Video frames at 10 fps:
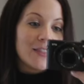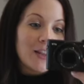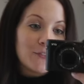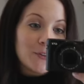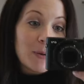
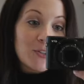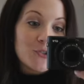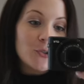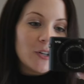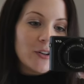Then for my
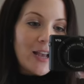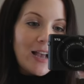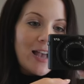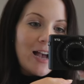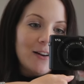jewelry,
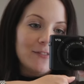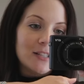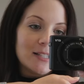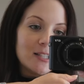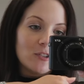I have
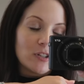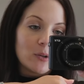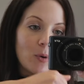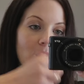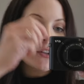the
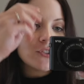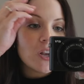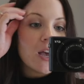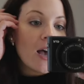silver watch.